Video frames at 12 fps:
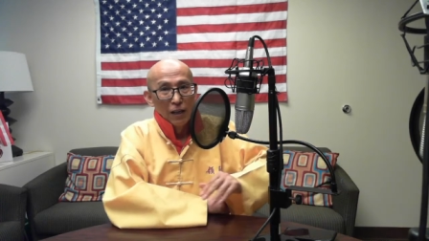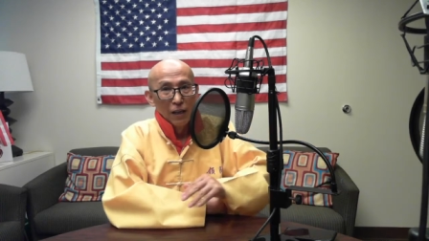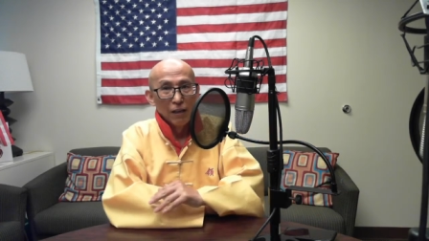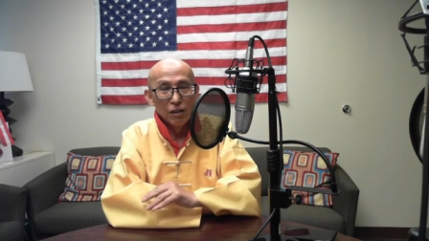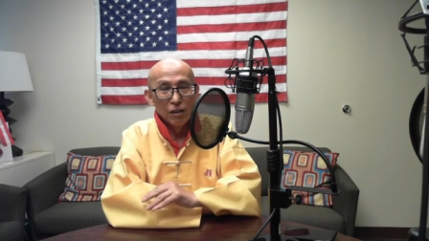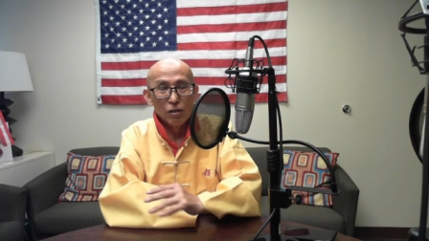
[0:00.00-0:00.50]

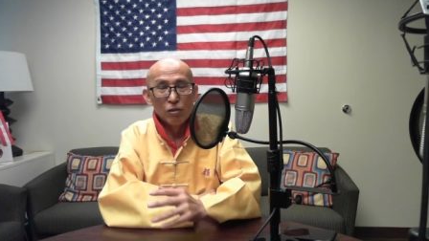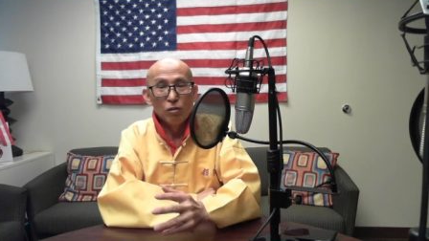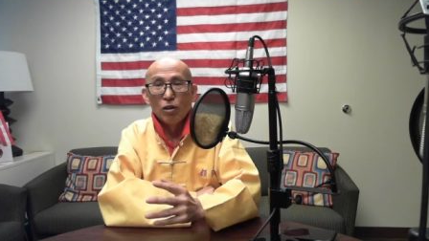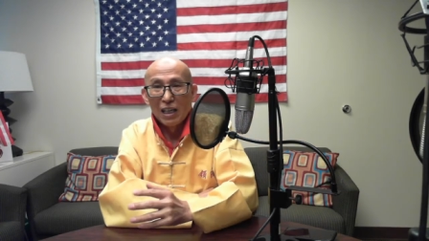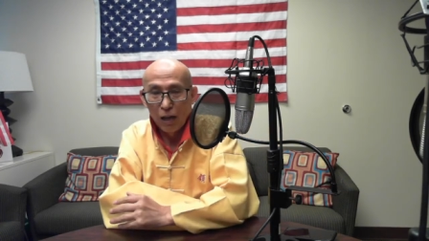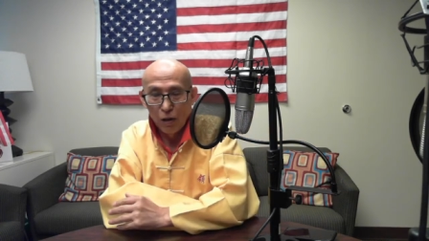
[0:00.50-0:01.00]
they're not as
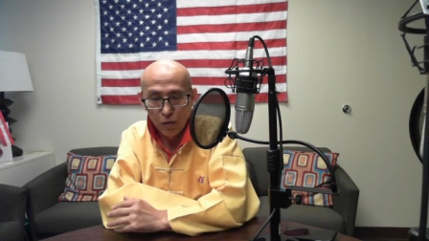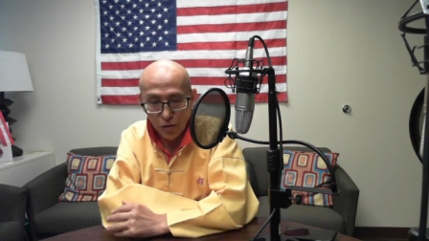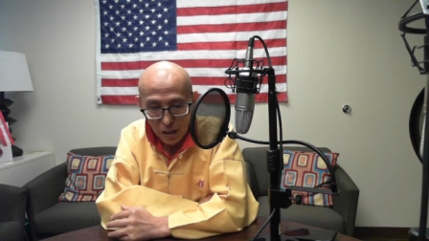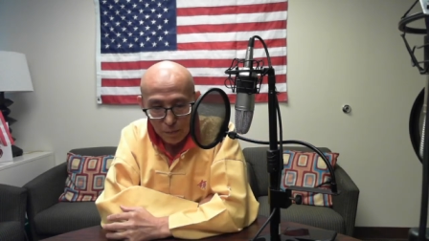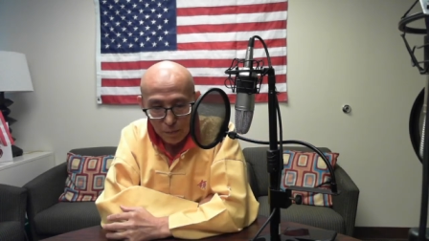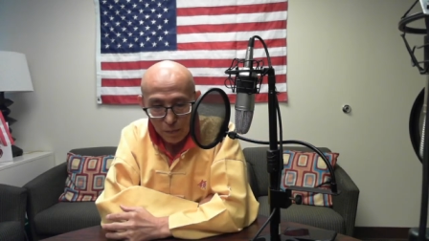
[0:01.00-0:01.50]
healthy.
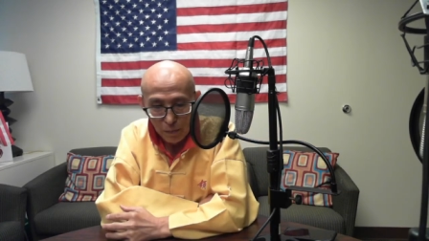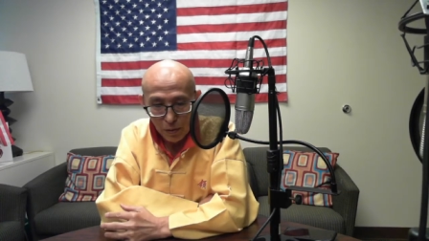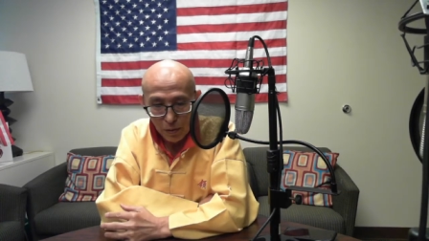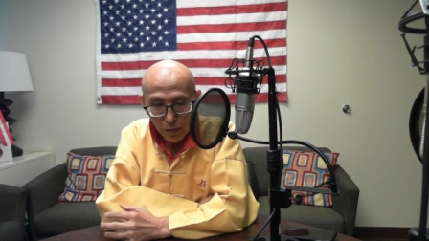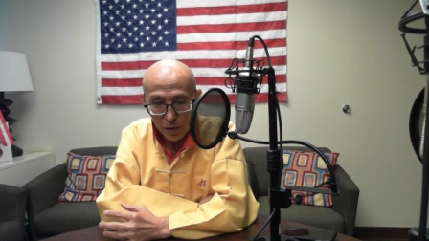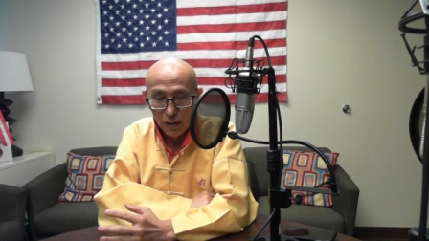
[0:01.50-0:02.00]
But a
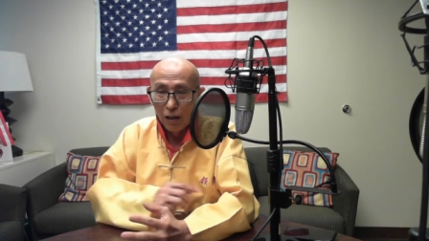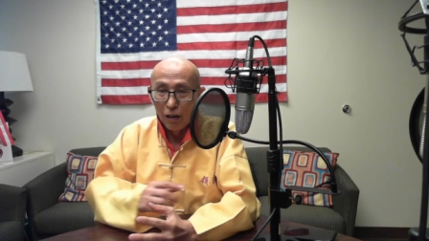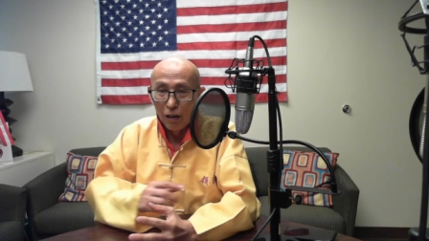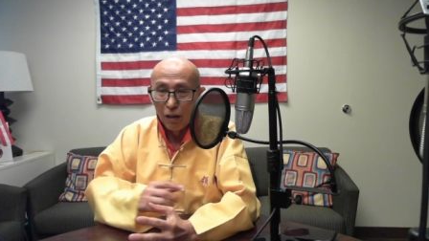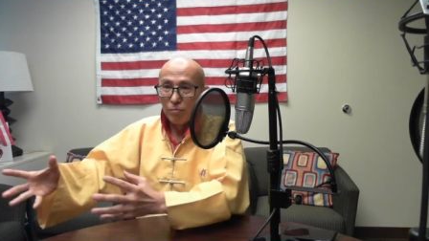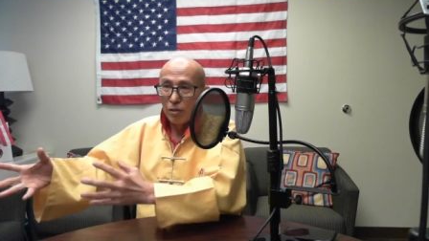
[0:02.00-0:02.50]
lot
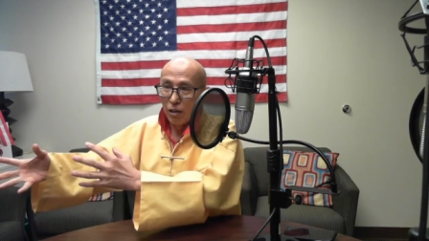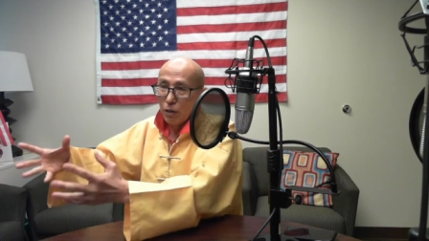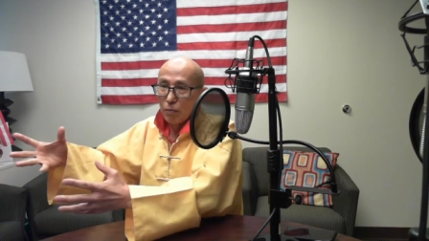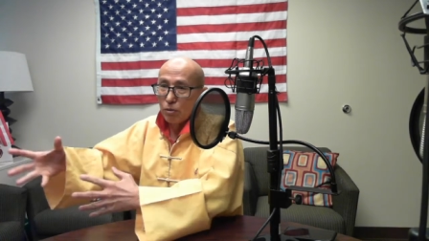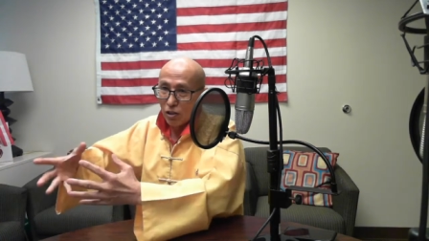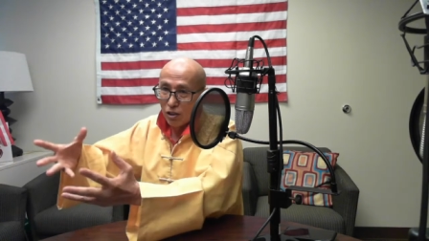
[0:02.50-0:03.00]
of people
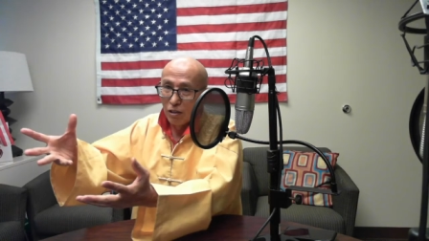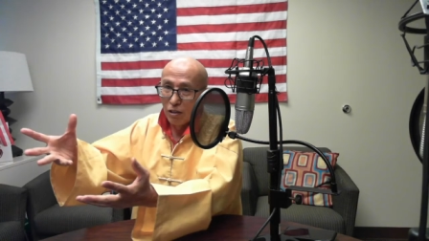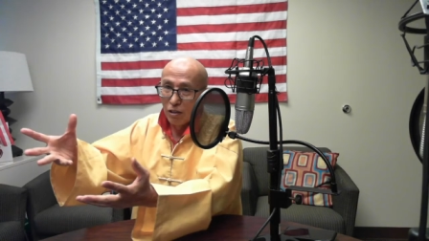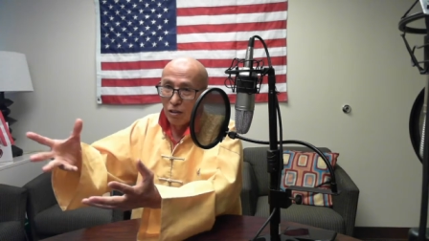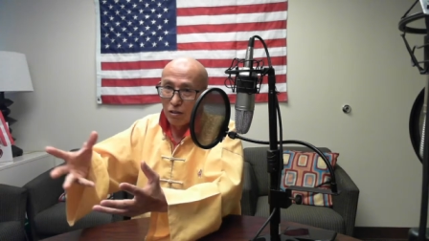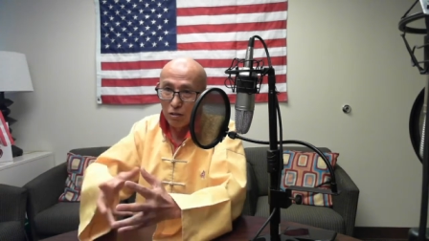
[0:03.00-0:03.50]
just not
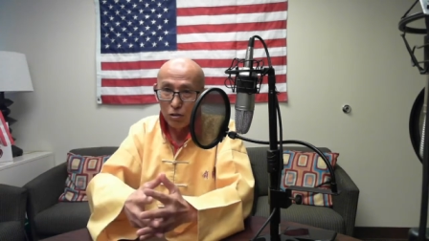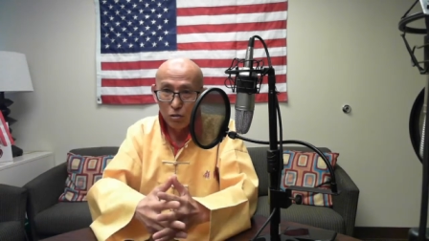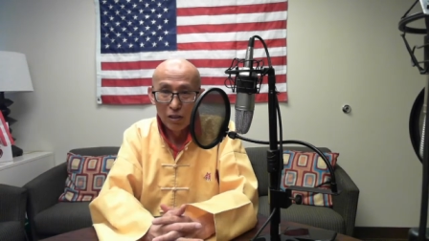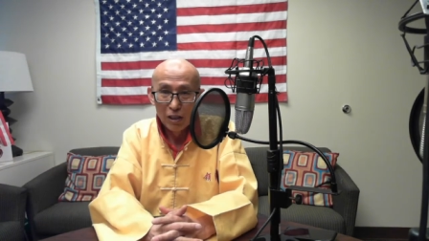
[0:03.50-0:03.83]
used to,